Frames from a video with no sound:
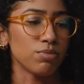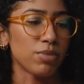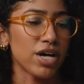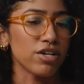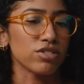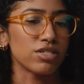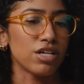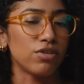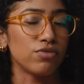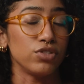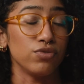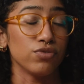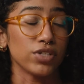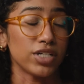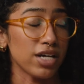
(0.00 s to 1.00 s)
you're by yourself
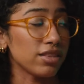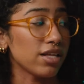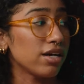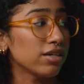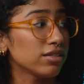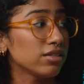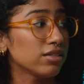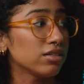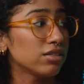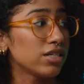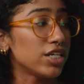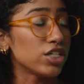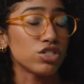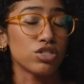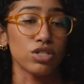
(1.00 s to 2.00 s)
and you forget that.
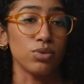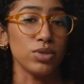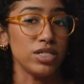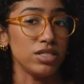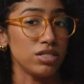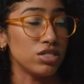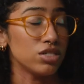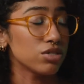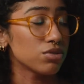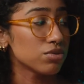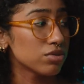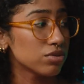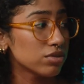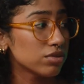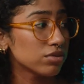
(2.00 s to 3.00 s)
And it's so easy to.